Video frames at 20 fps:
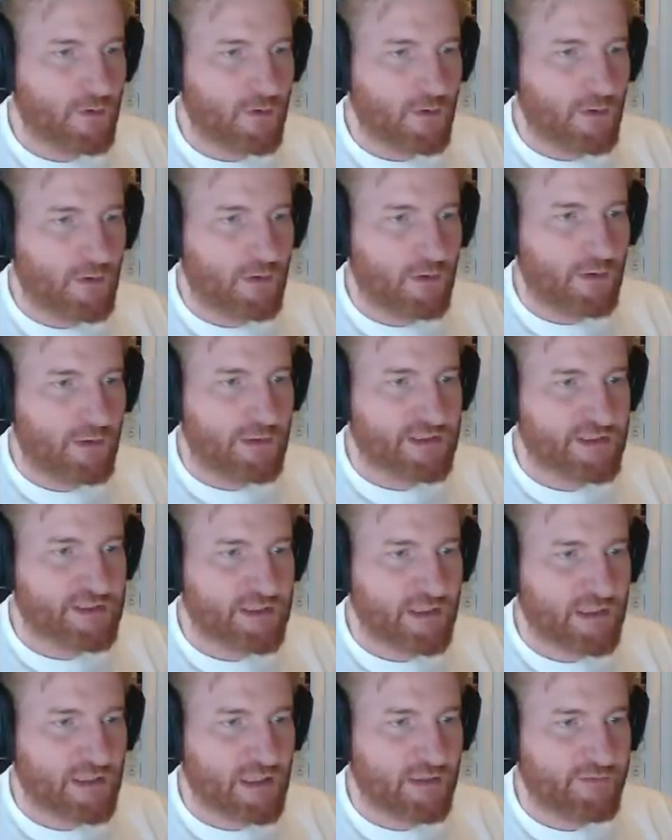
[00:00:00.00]
Let's
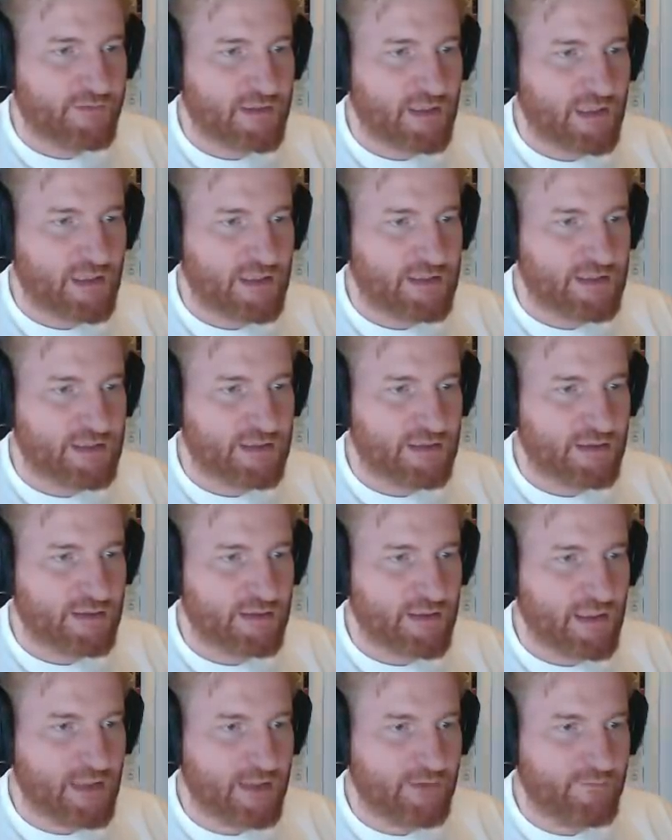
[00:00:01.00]
take out that AT gun
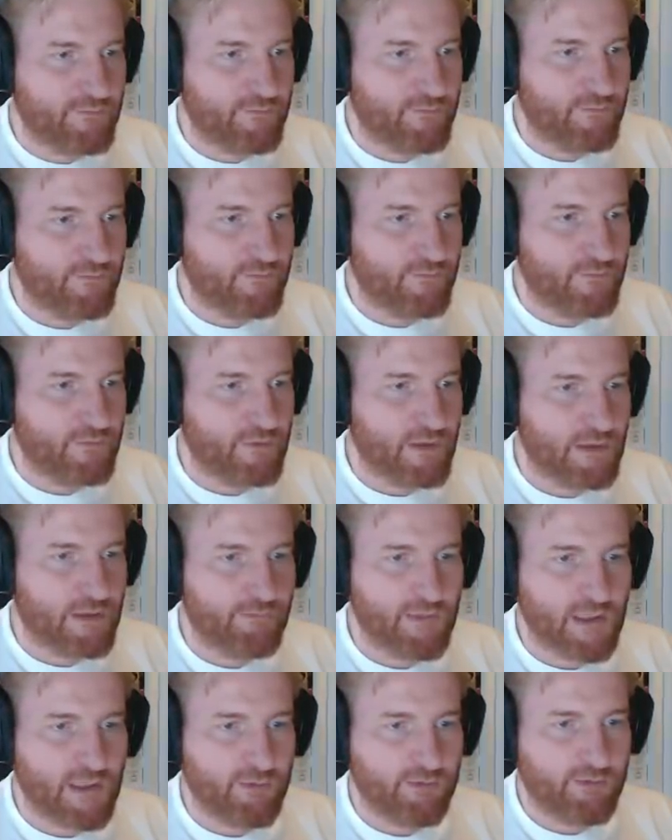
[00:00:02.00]
now. And
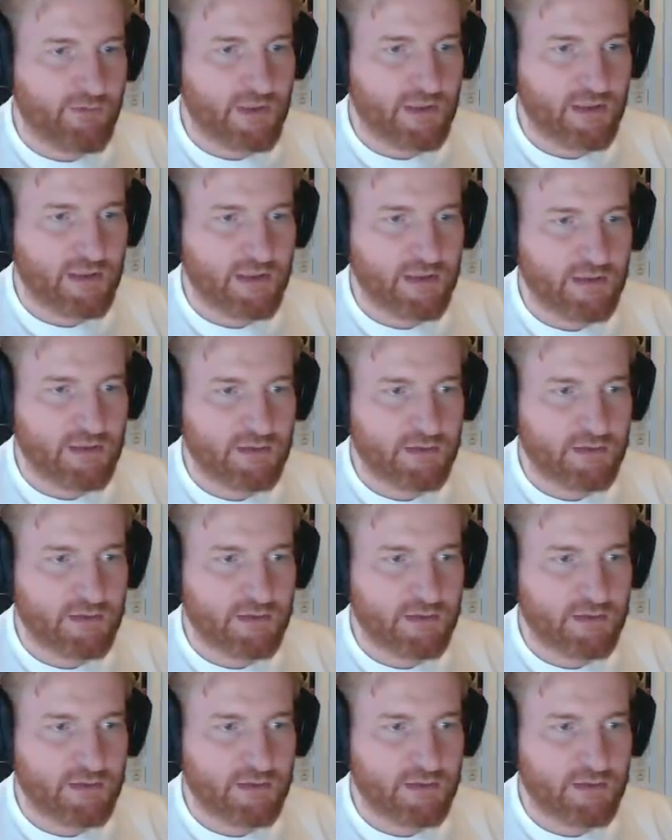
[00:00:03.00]
maybe we can get...